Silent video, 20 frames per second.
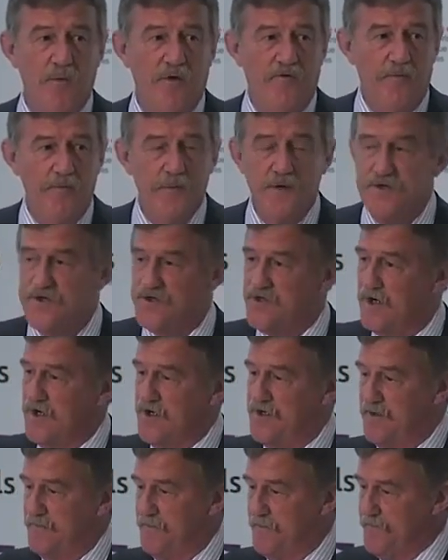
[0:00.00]
were from
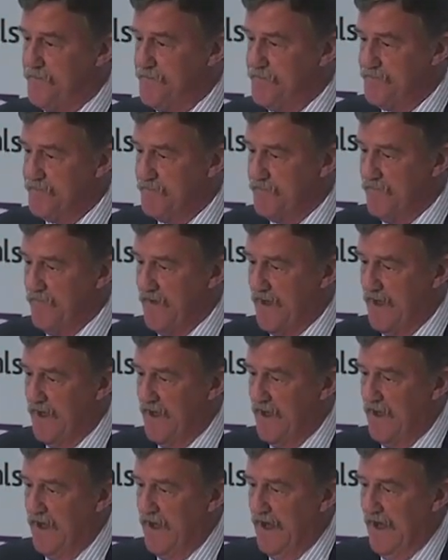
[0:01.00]
construction.
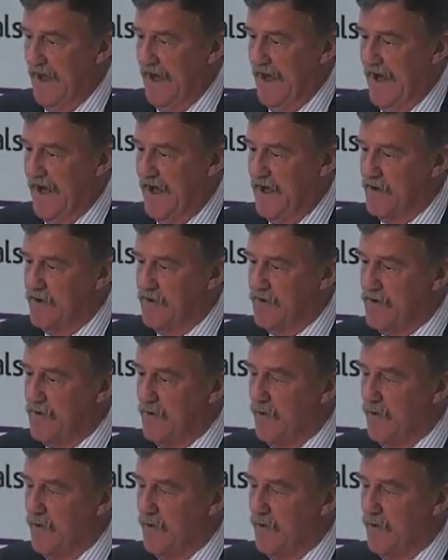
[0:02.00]
And